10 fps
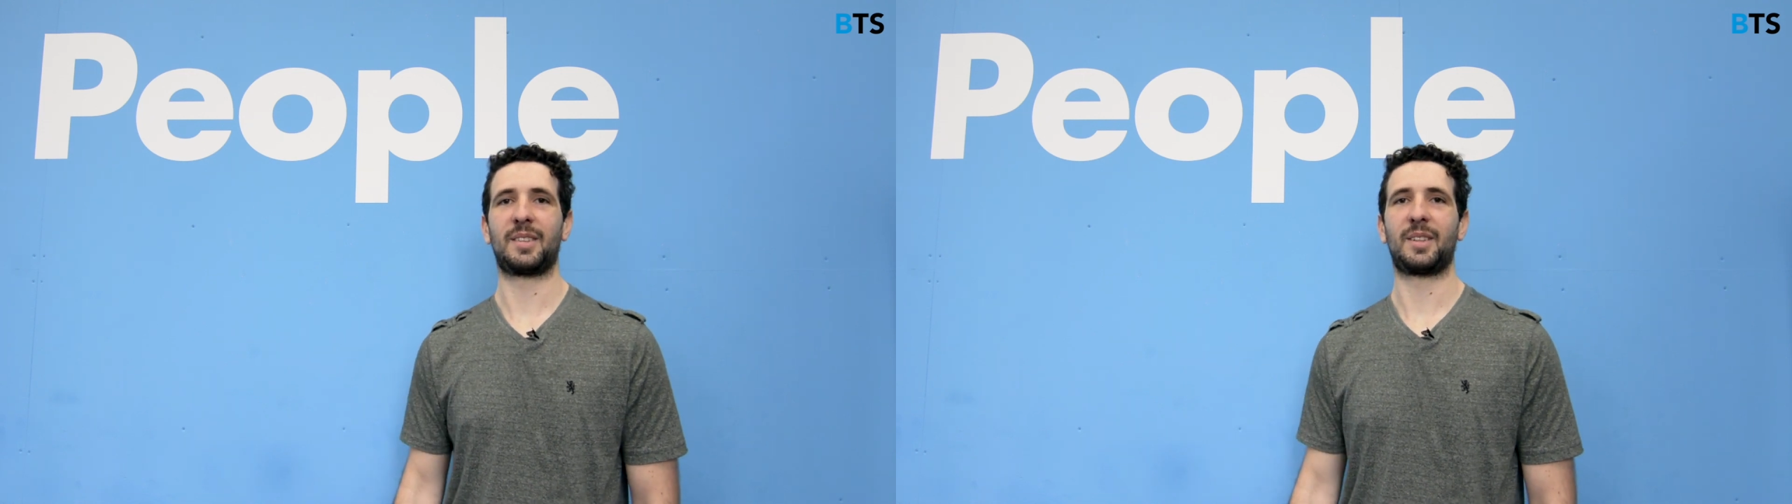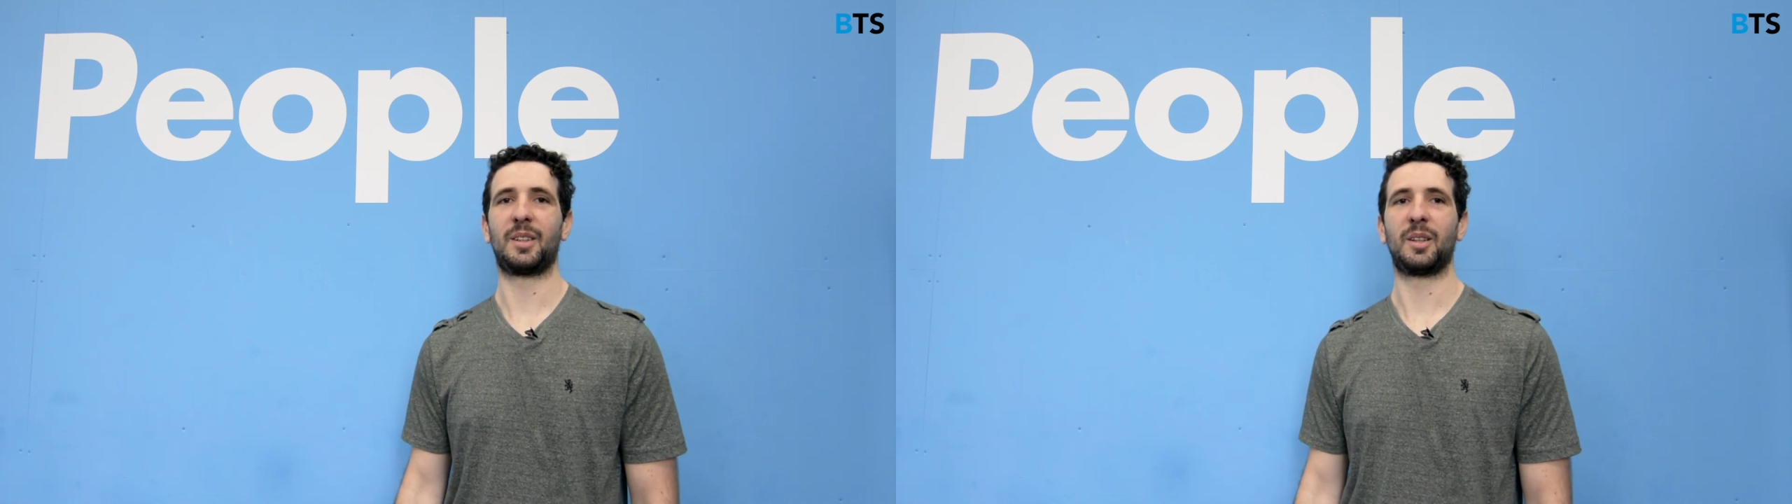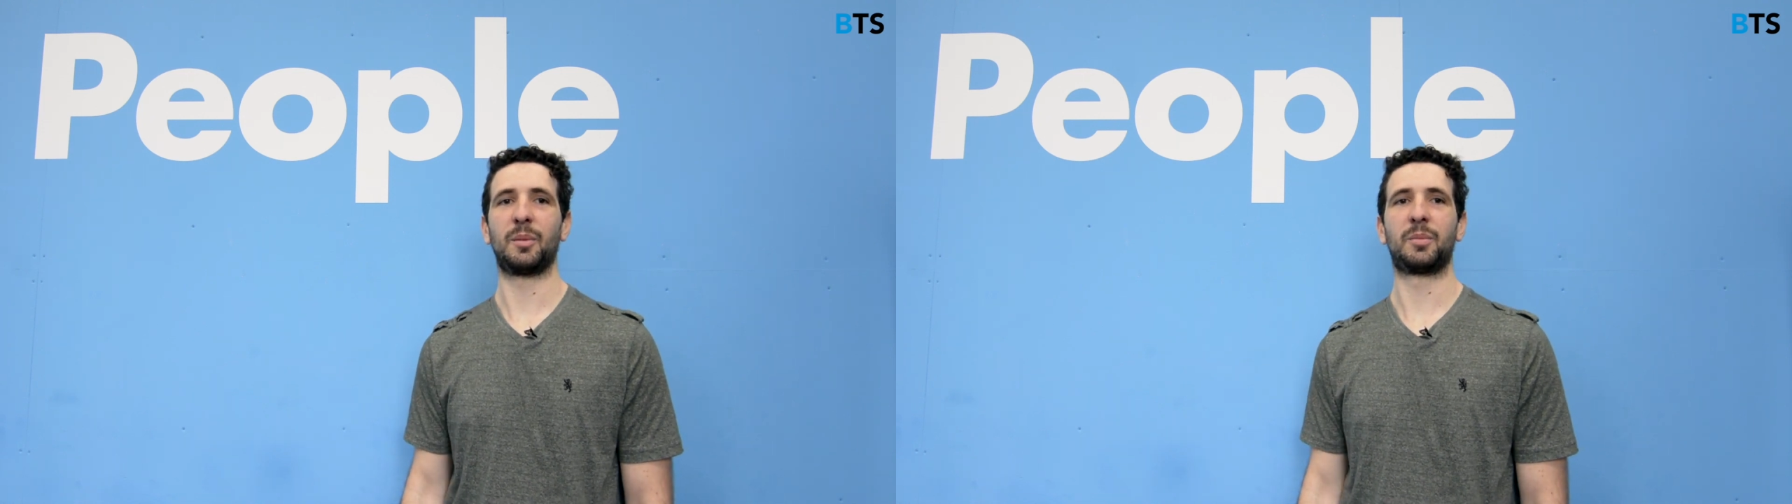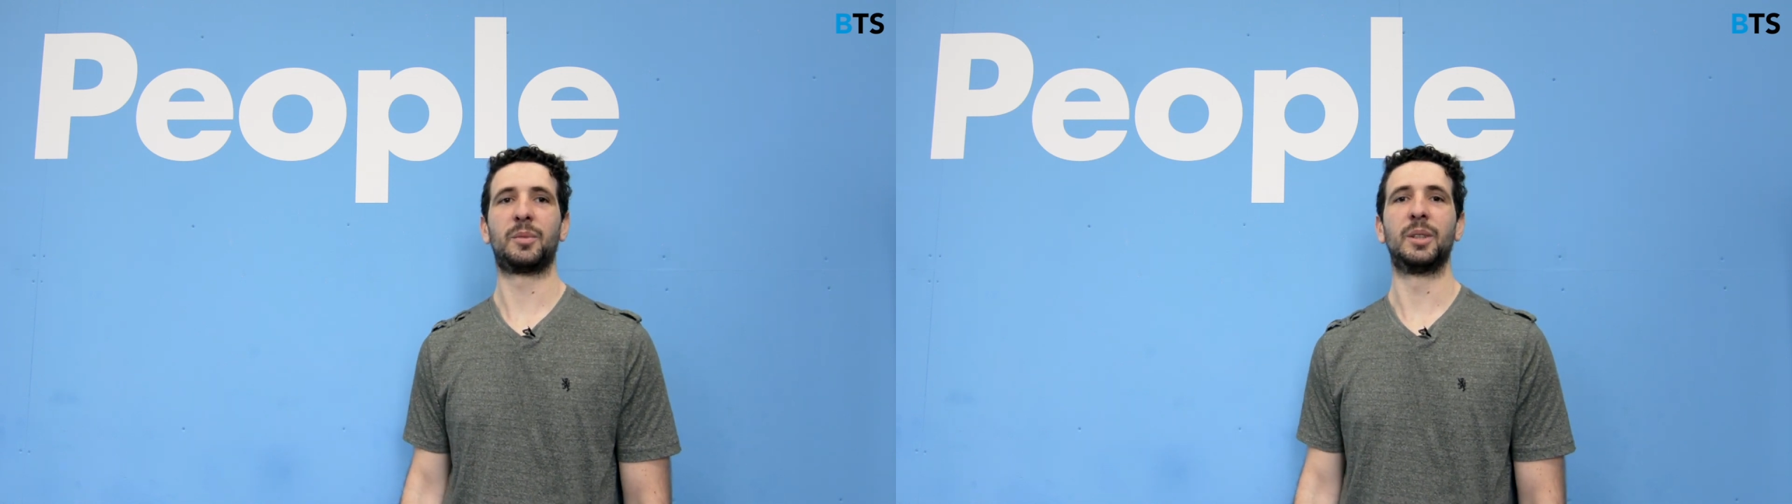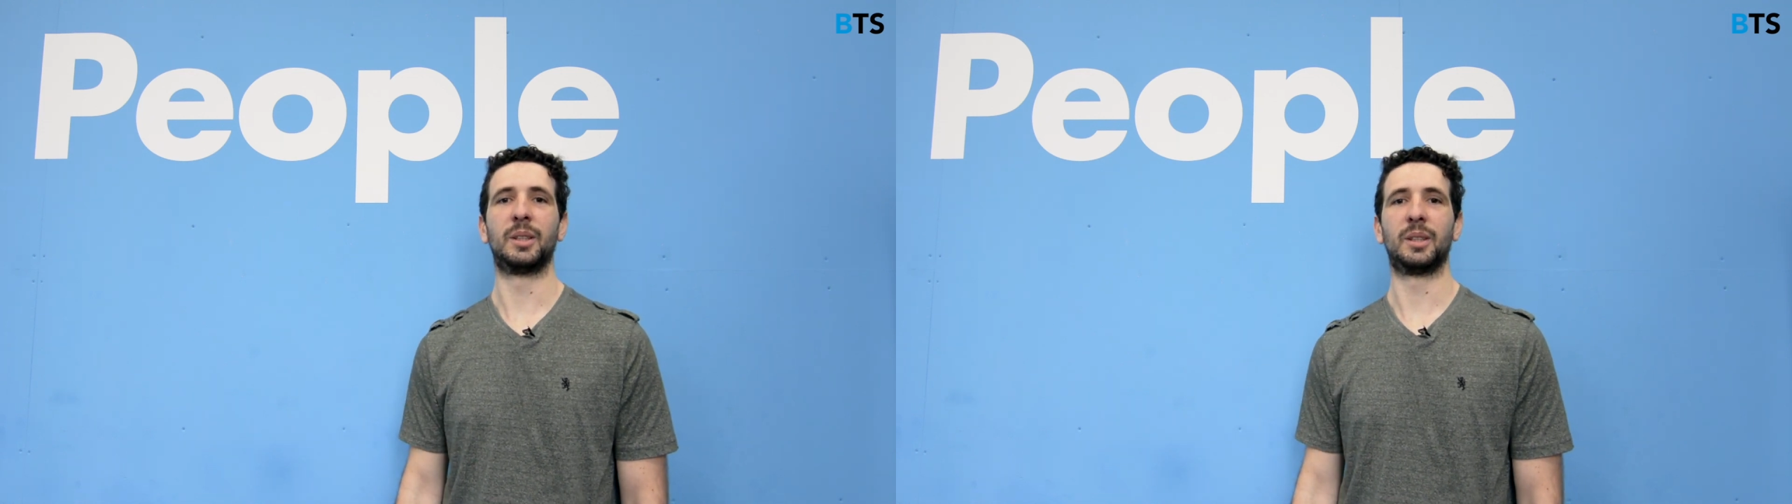startup
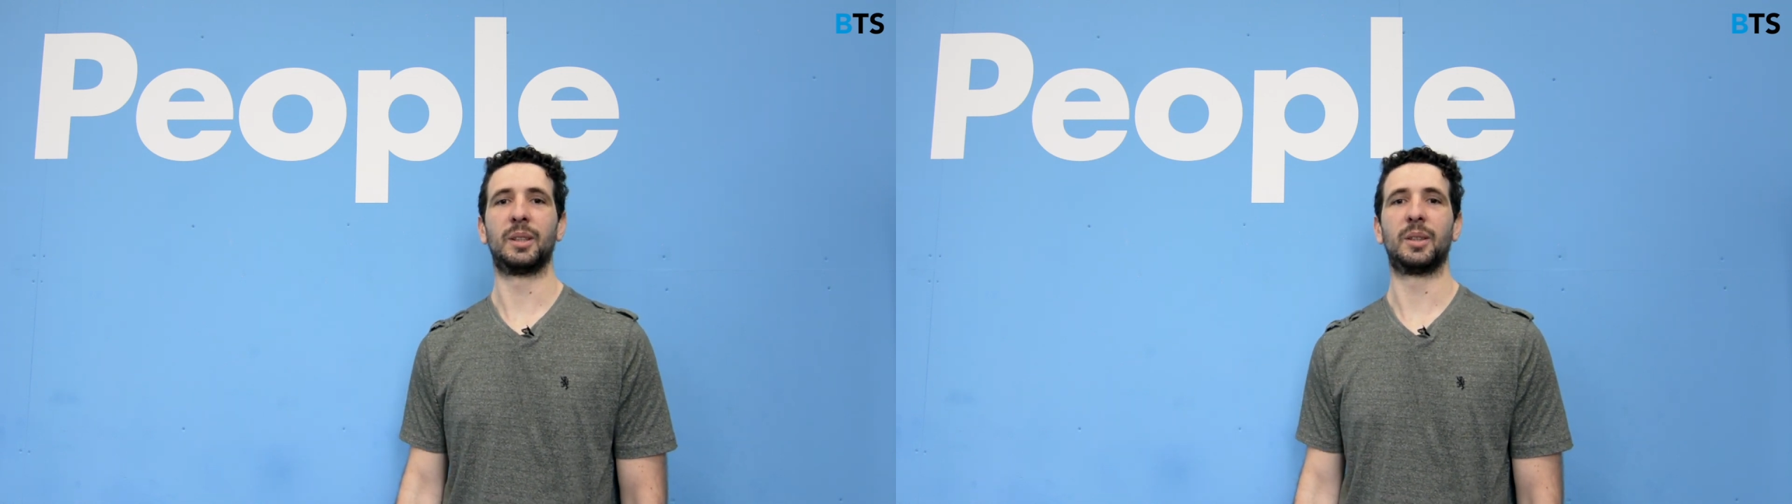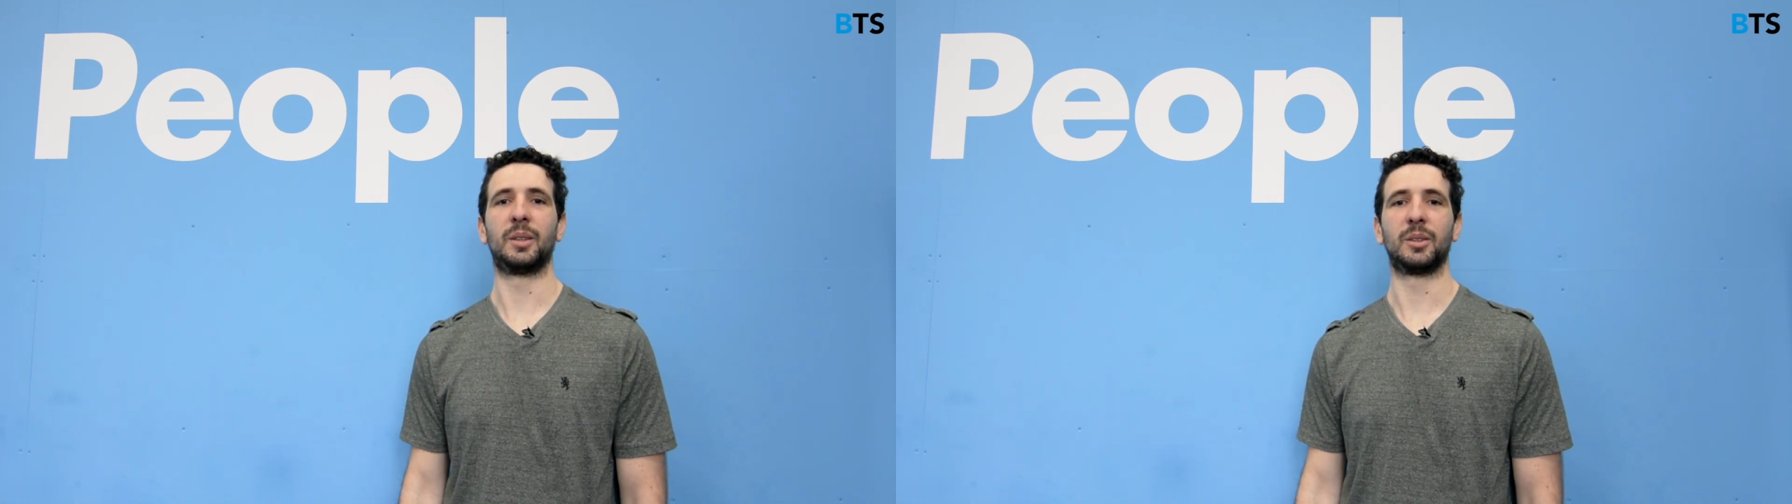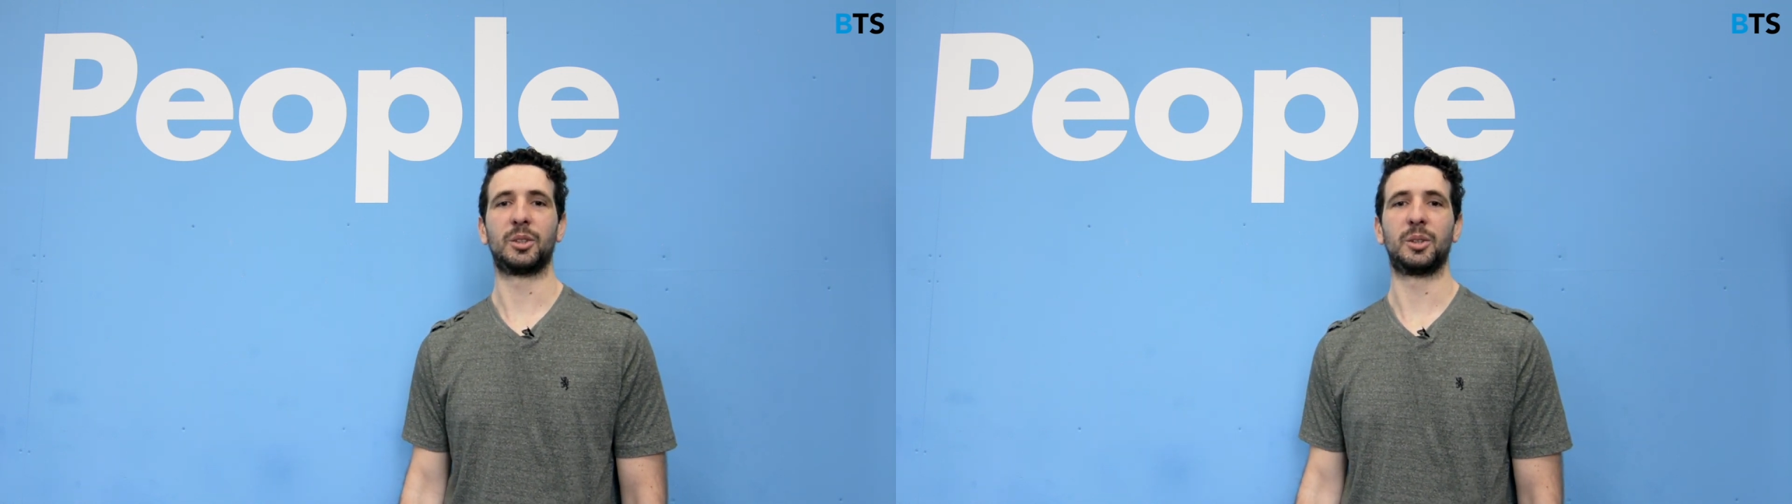uh,